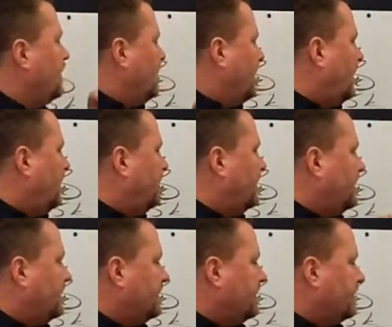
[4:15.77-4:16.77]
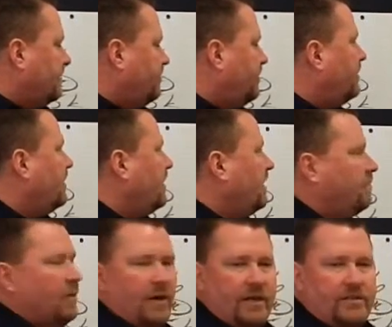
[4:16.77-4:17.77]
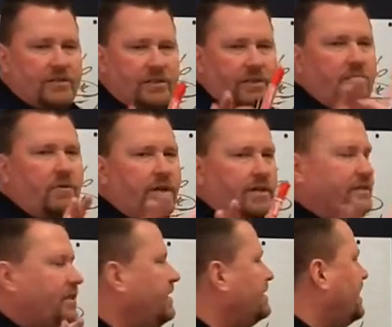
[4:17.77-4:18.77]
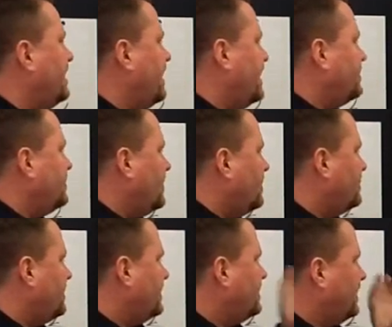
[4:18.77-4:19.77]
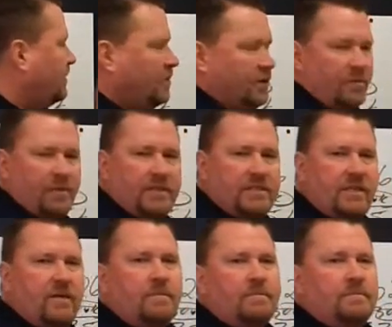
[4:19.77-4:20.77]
Right? But this is a few key points too when you see these index charts and they seem real busy.